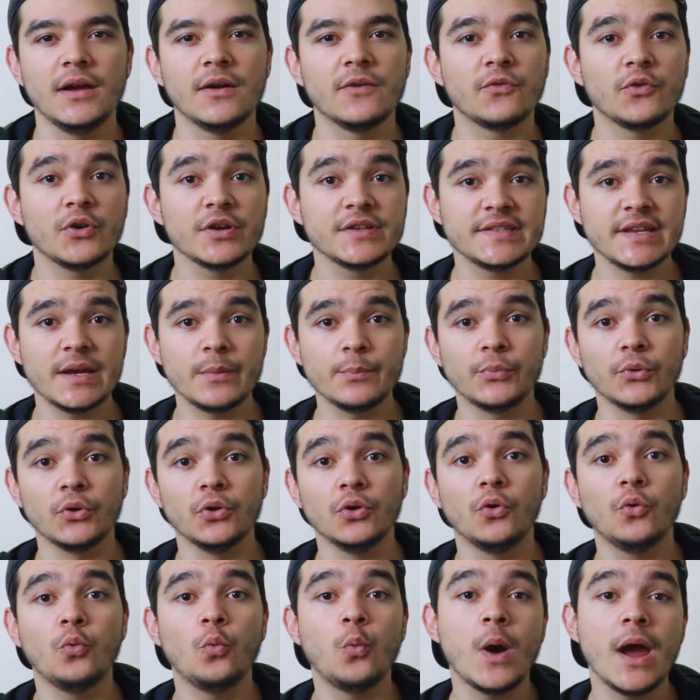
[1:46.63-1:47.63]
For
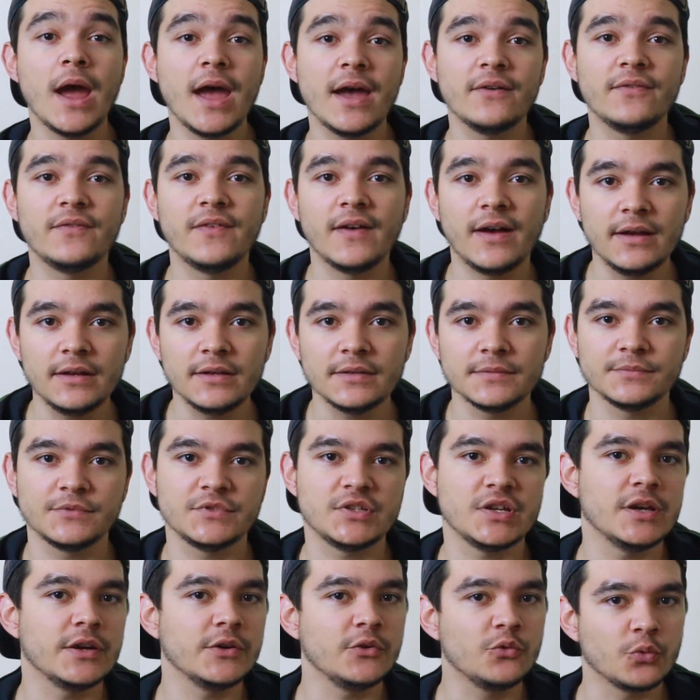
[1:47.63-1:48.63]
example, wafa,
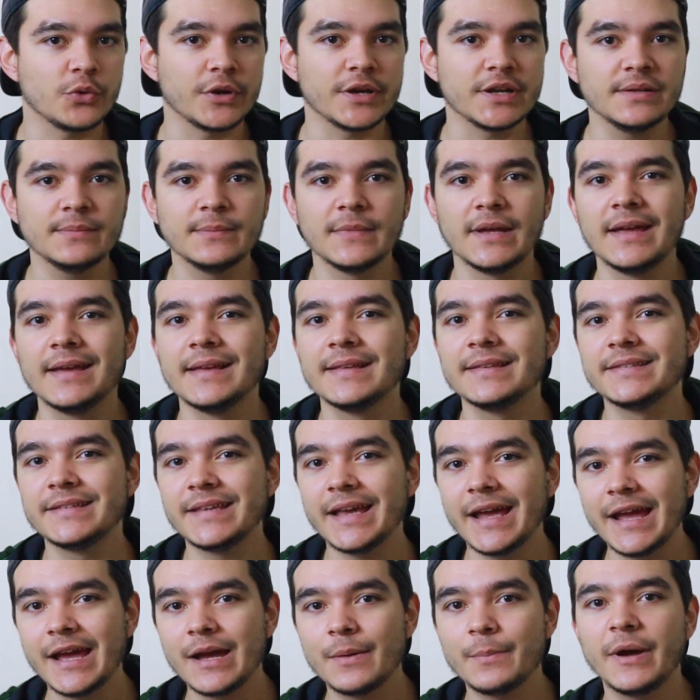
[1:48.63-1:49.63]
to agree,
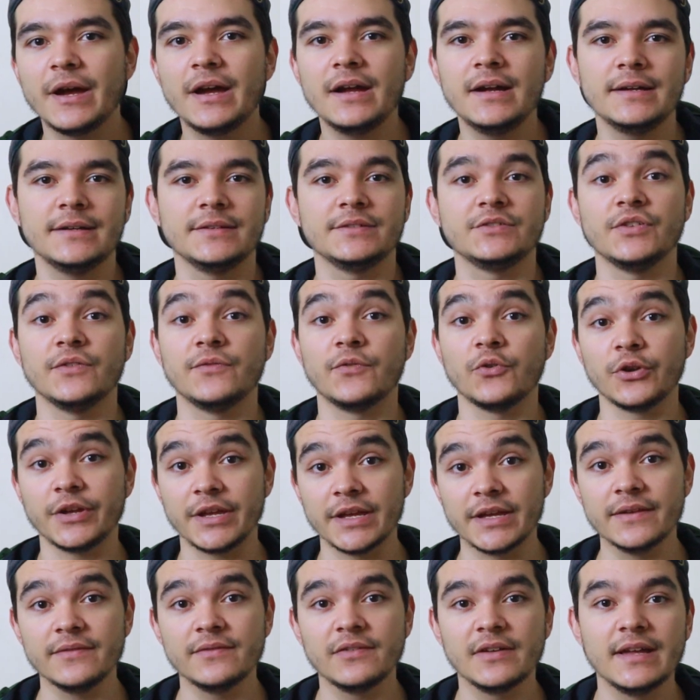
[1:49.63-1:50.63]
samah, to
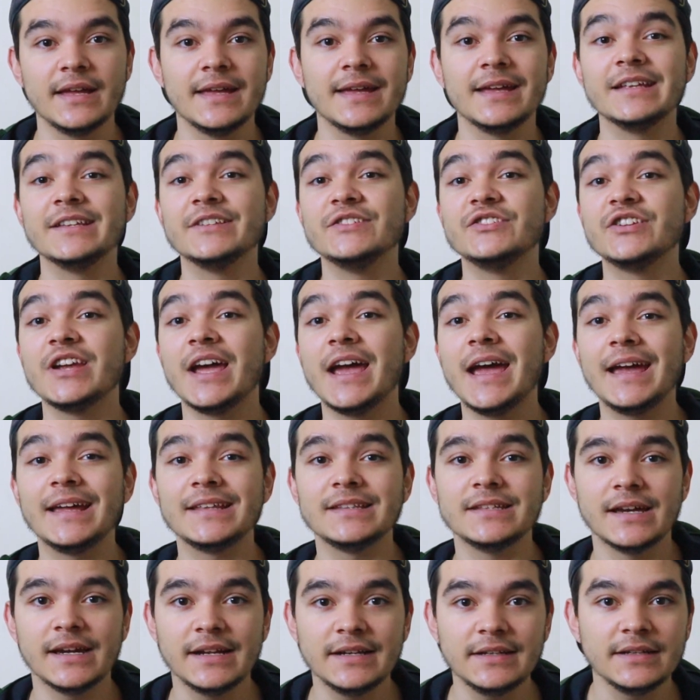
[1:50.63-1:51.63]
forgive,
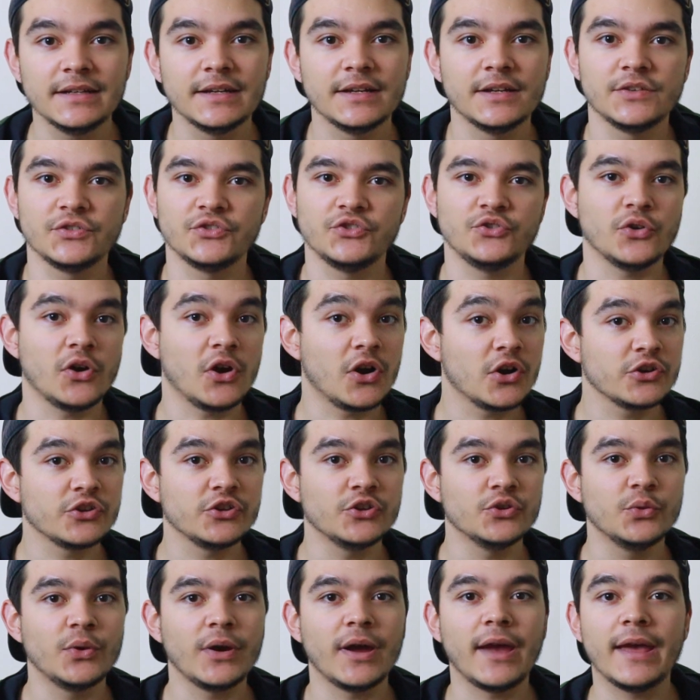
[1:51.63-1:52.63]
jadal, to
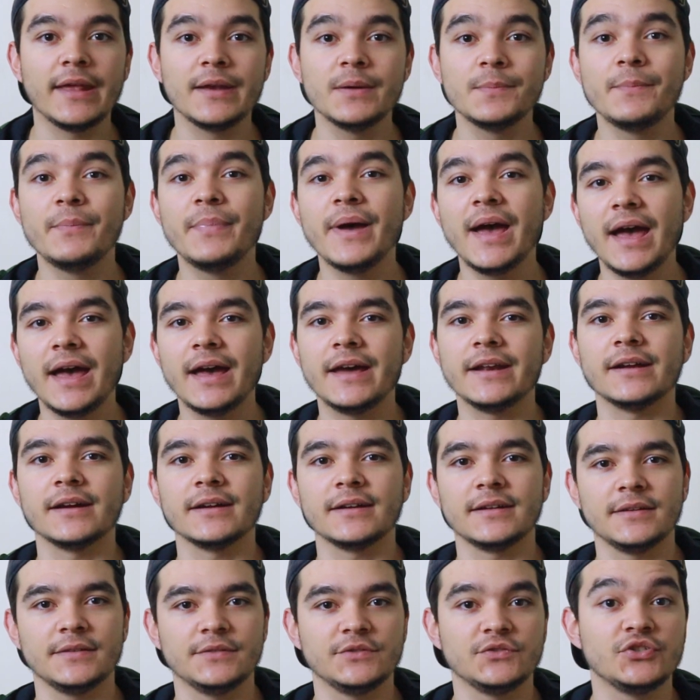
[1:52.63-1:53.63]
argue, and
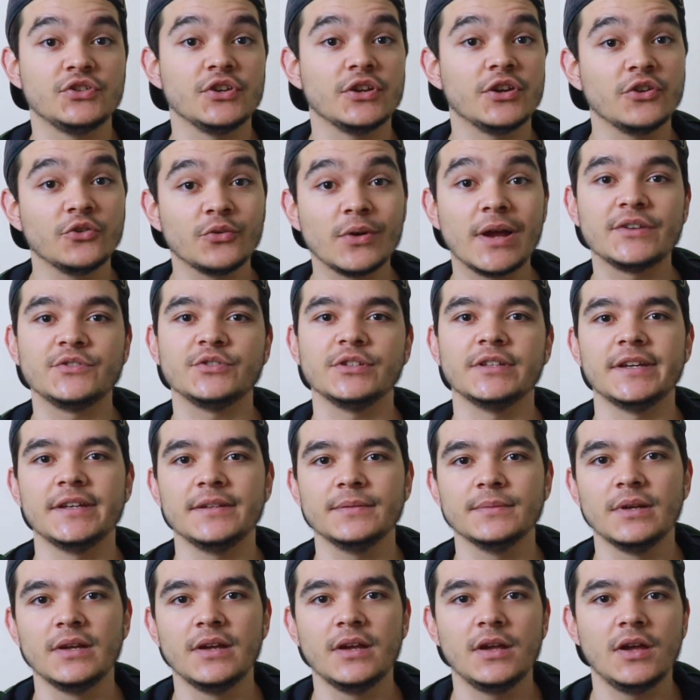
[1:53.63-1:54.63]
barak, to congratulate.